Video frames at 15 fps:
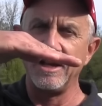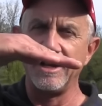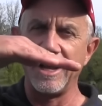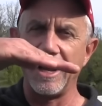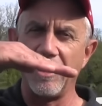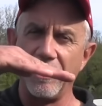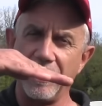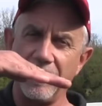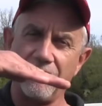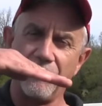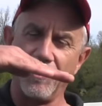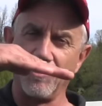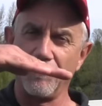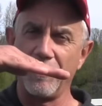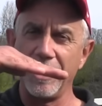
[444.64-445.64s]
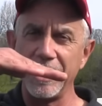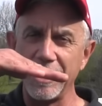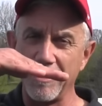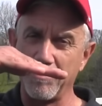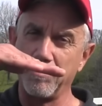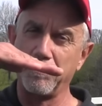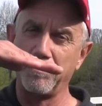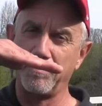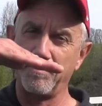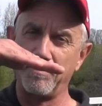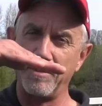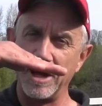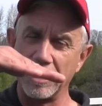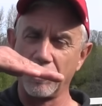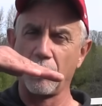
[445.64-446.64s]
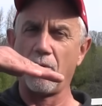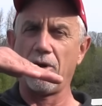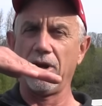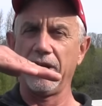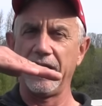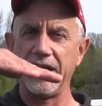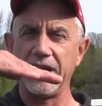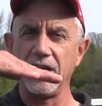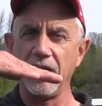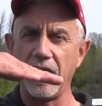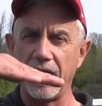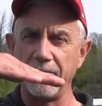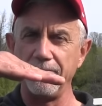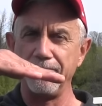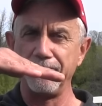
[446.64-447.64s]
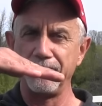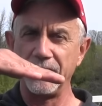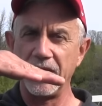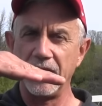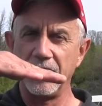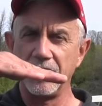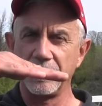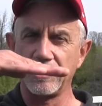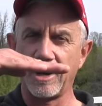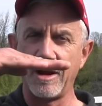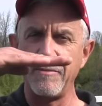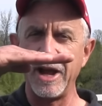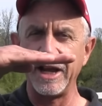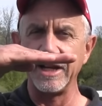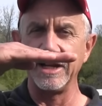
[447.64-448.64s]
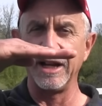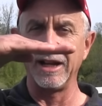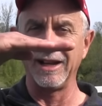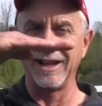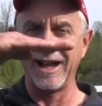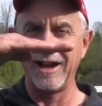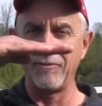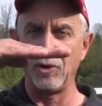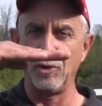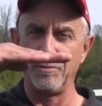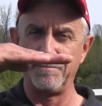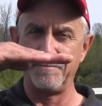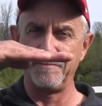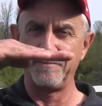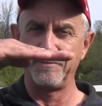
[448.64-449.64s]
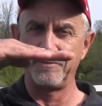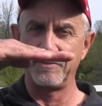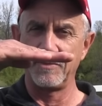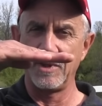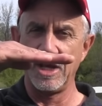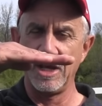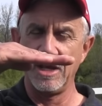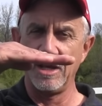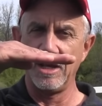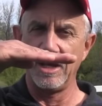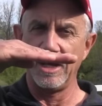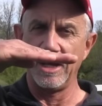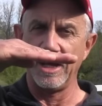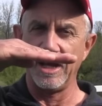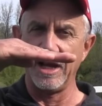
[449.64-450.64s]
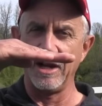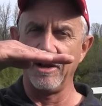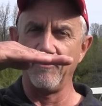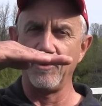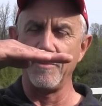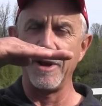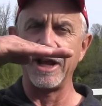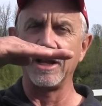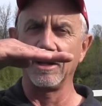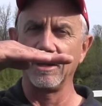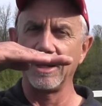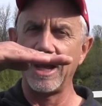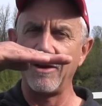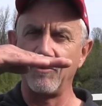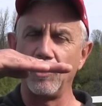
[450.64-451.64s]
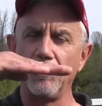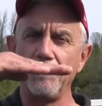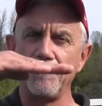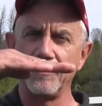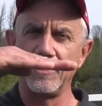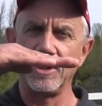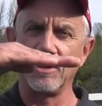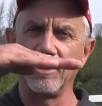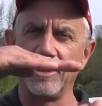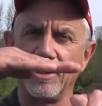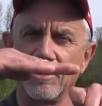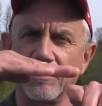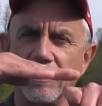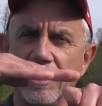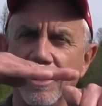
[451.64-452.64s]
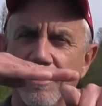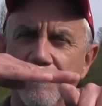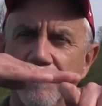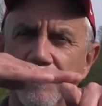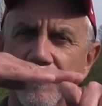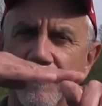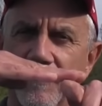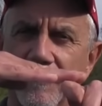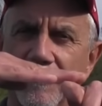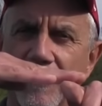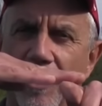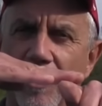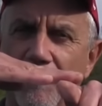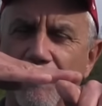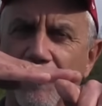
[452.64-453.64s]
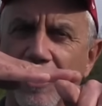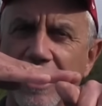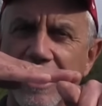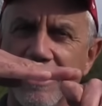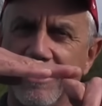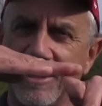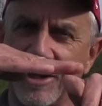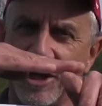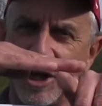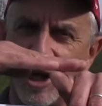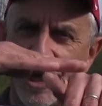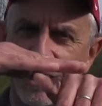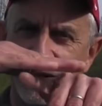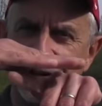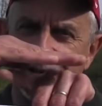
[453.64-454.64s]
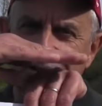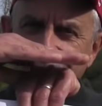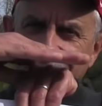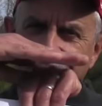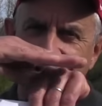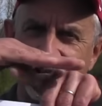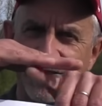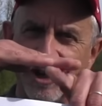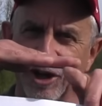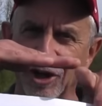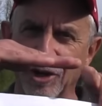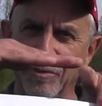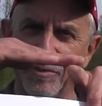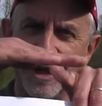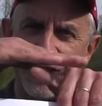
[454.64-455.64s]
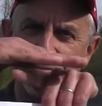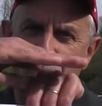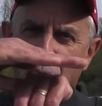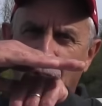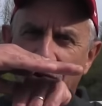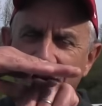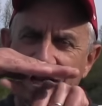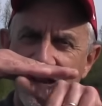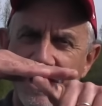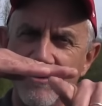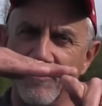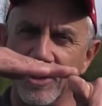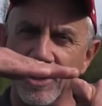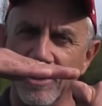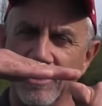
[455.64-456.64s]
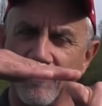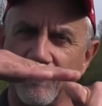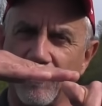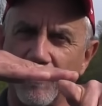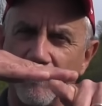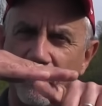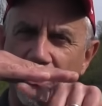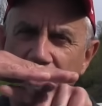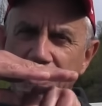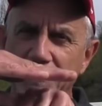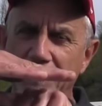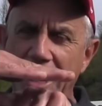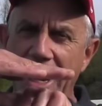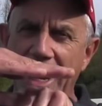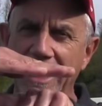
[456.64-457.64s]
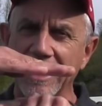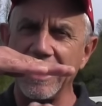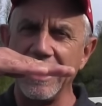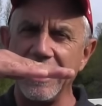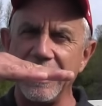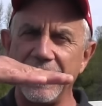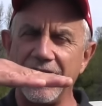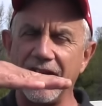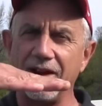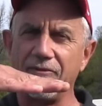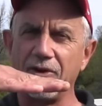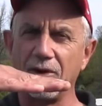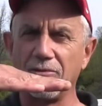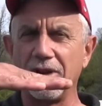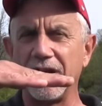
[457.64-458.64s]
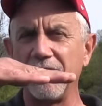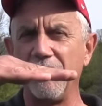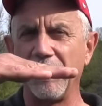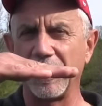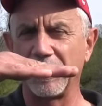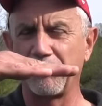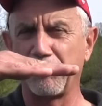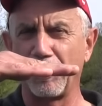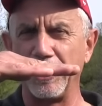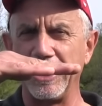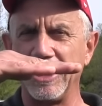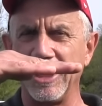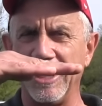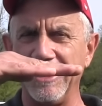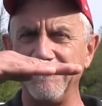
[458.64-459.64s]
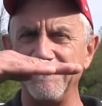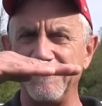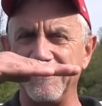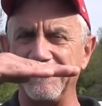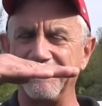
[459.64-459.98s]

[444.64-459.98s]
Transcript: Now, if you're wanting a better quality cut, try making it level. And if you make it level, you're, you're going to hopefully cut a little bit more even from front to back. And if you really want a pretty cut,